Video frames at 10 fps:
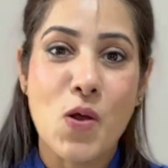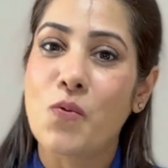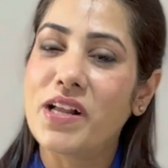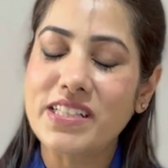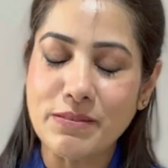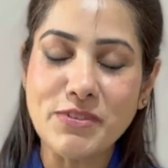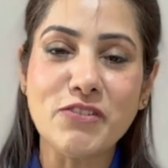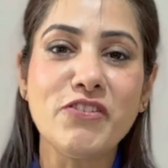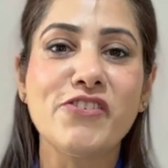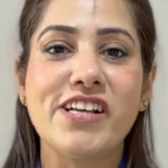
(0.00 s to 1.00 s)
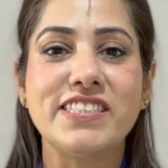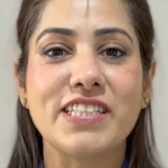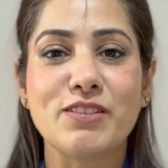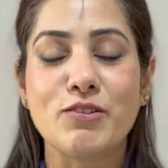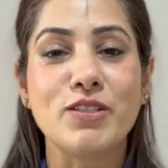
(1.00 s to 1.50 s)
Welcome to Fluency
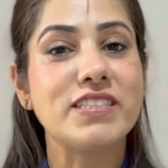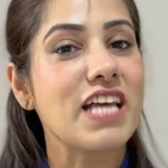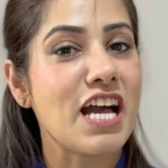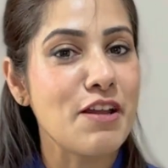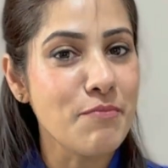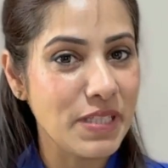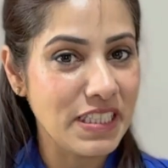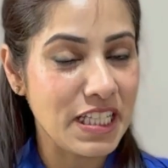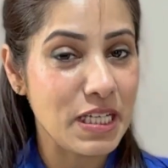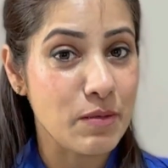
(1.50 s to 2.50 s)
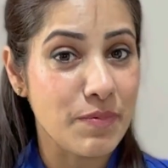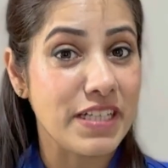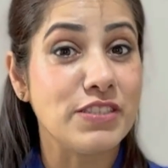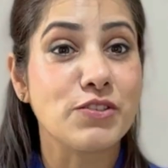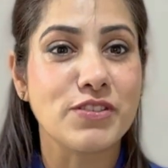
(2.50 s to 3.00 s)
Girls. I am Mandeep
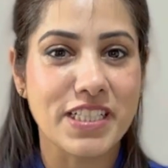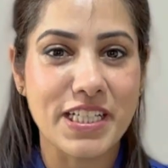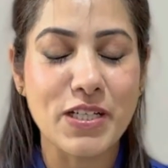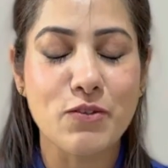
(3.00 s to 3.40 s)
and today